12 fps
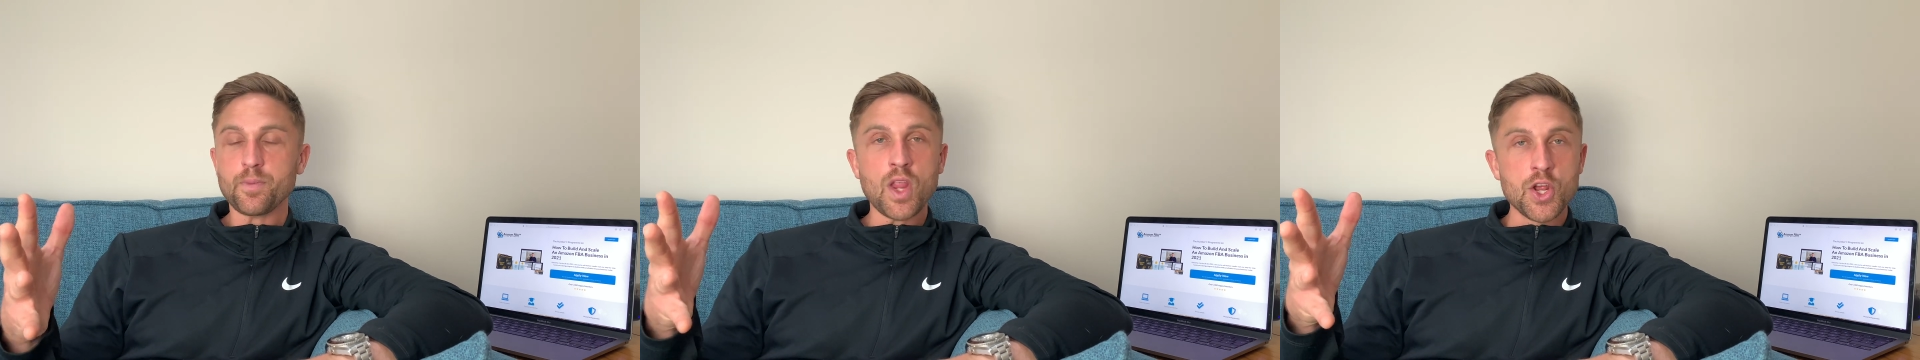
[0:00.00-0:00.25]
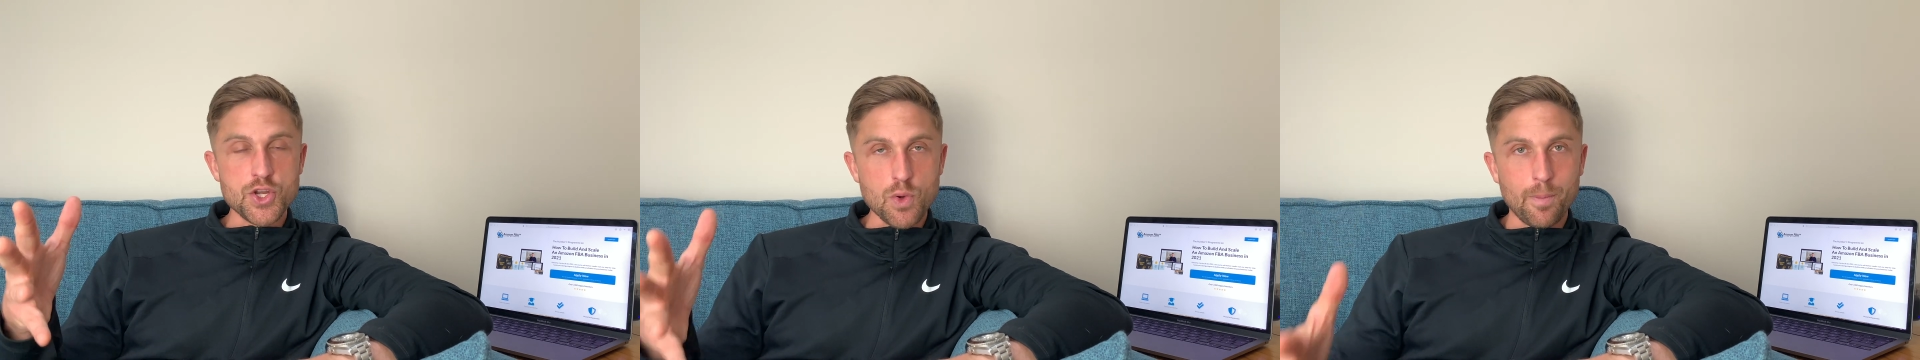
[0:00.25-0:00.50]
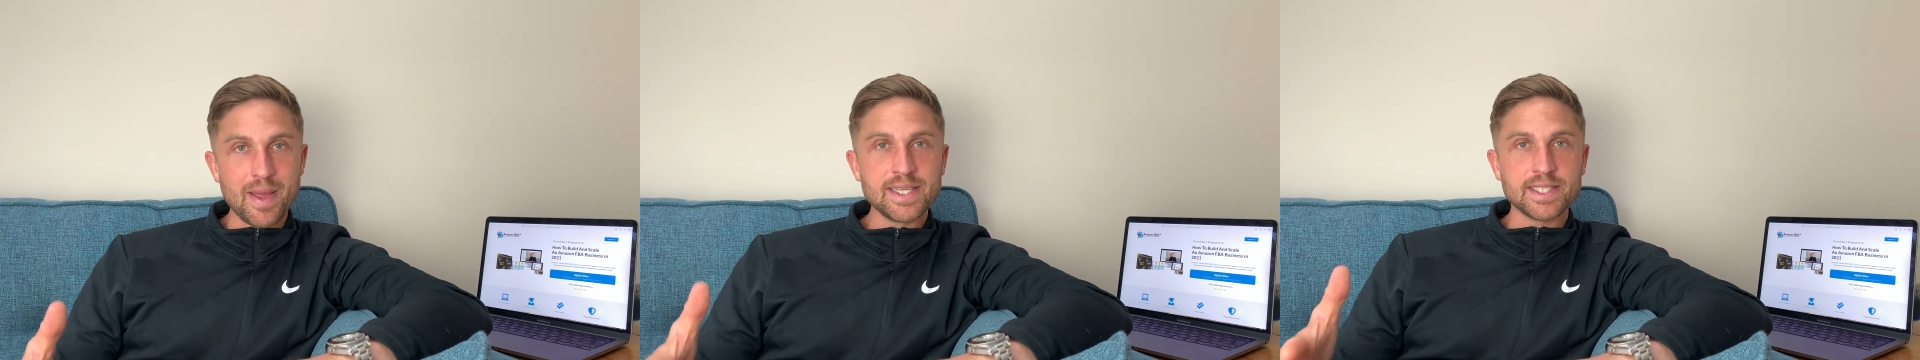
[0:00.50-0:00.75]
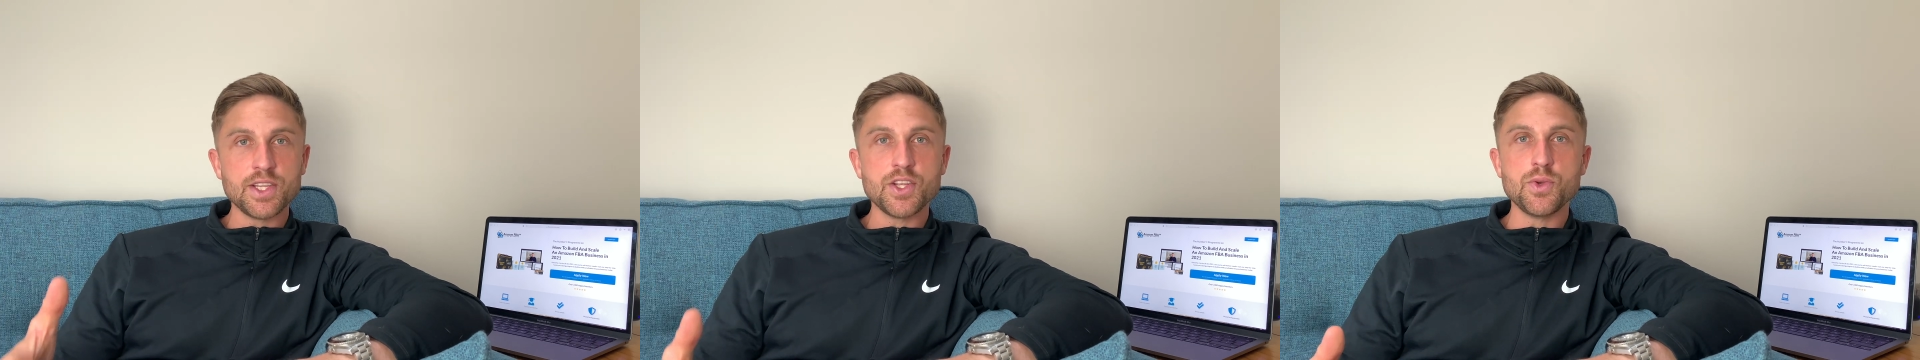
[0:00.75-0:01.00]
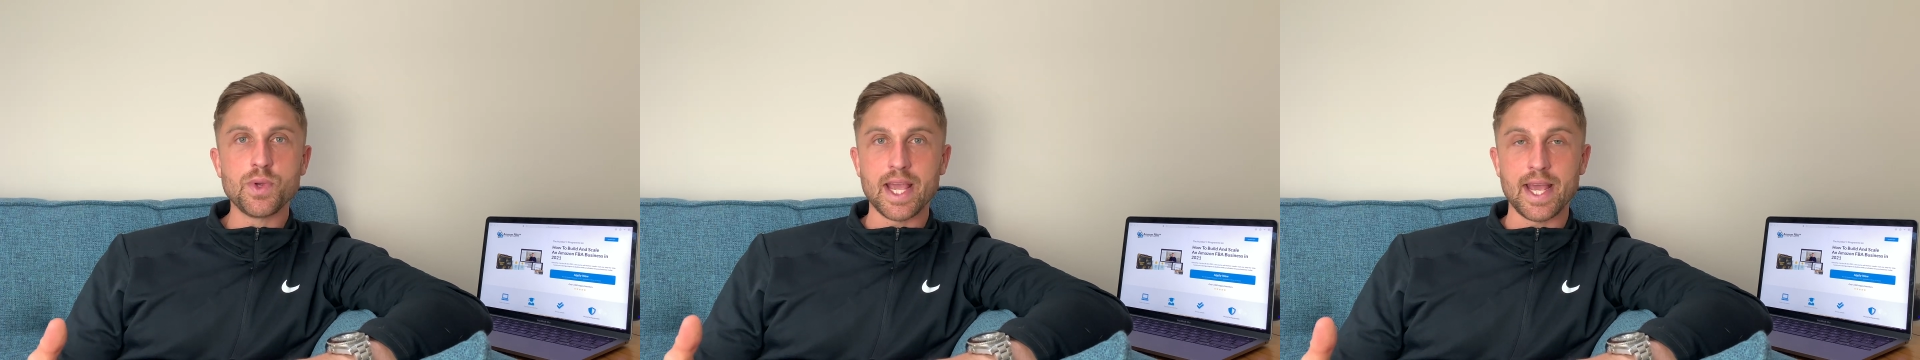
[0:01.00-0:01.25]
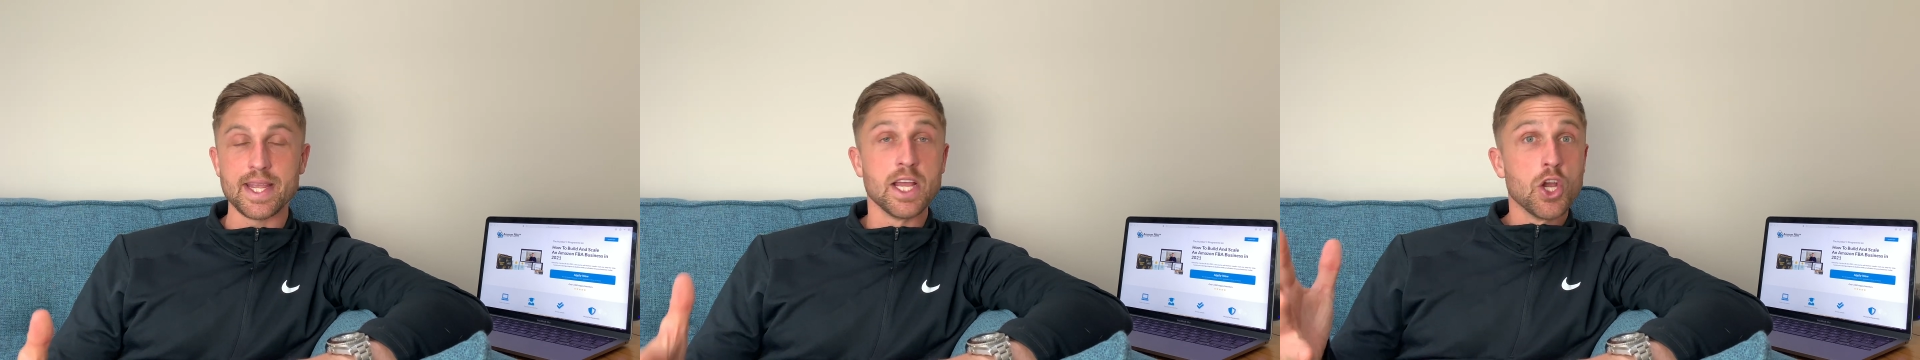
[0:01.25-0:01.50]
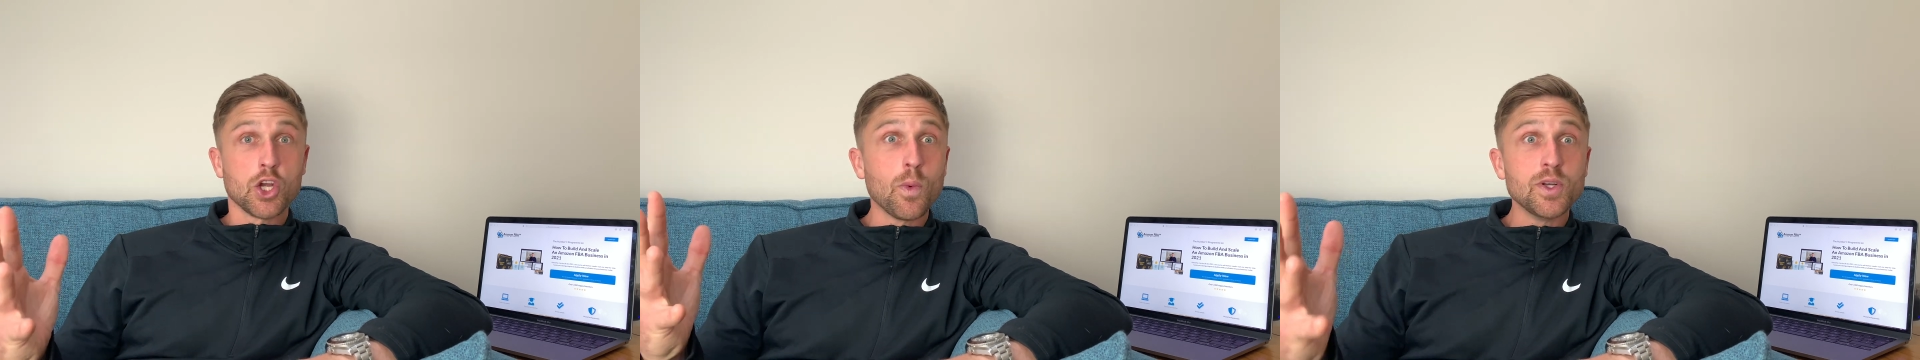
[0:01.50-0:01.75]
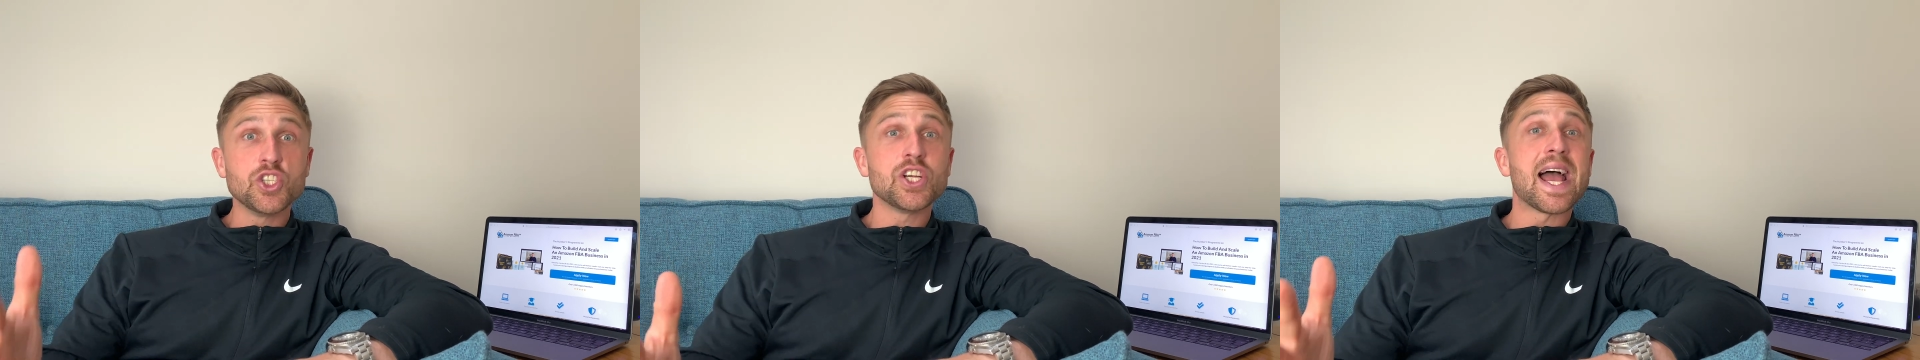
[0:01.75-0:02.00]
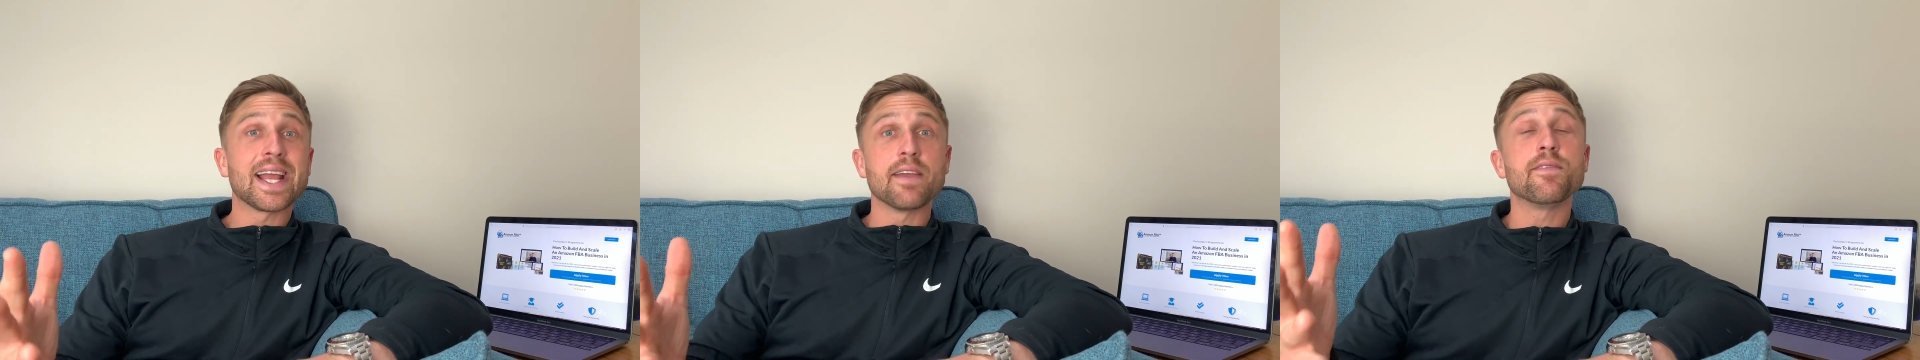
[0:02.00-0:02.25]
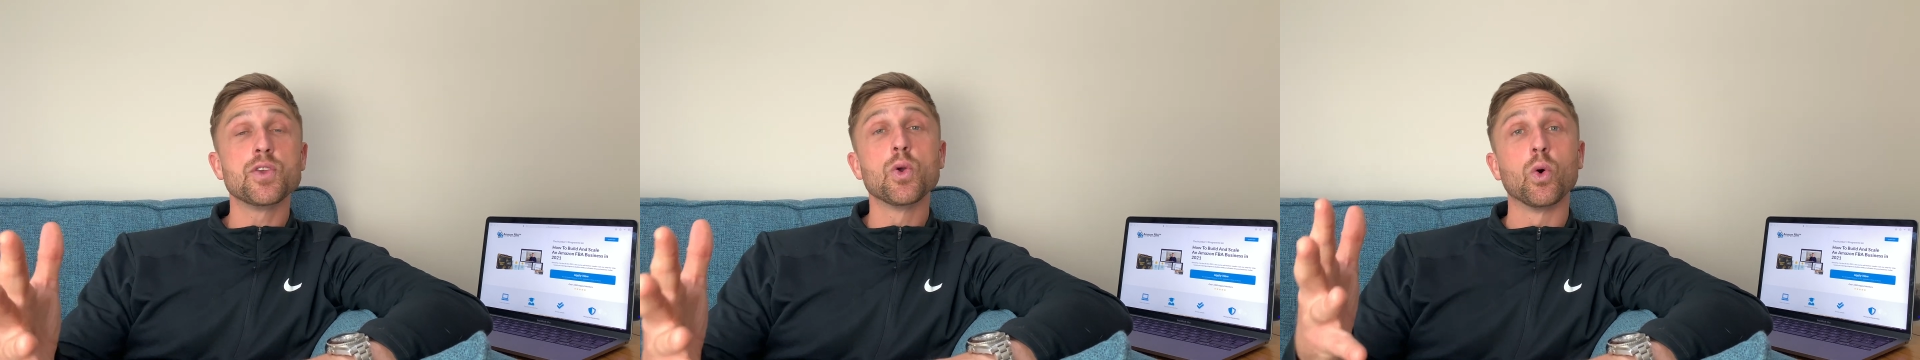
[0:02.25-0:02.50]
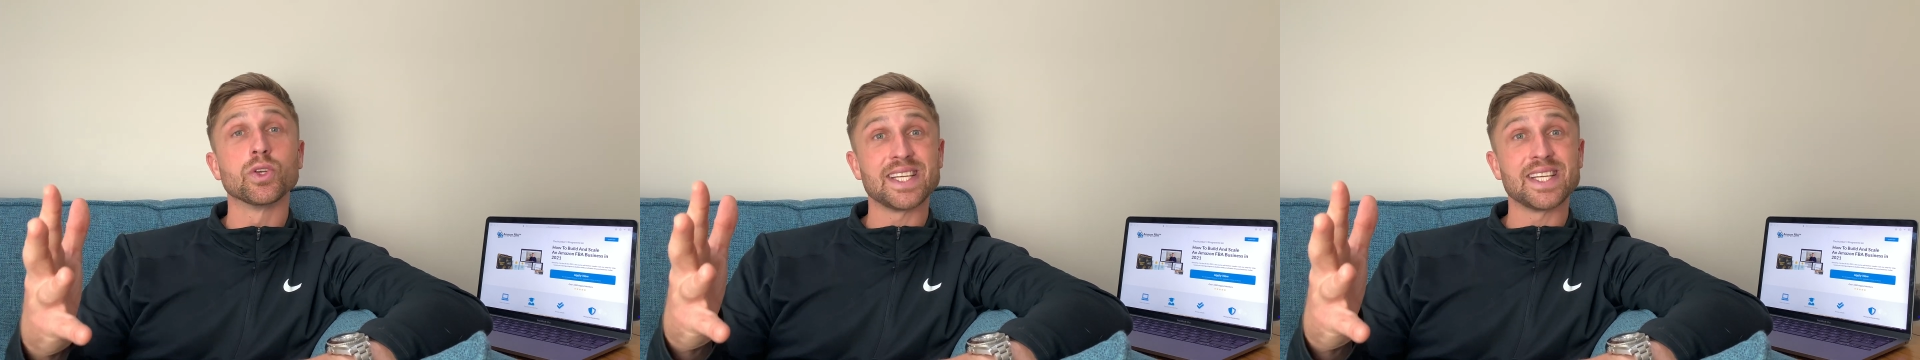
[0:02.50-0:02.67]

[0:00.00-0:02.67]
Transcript: and you are based in the UK, go and check if yours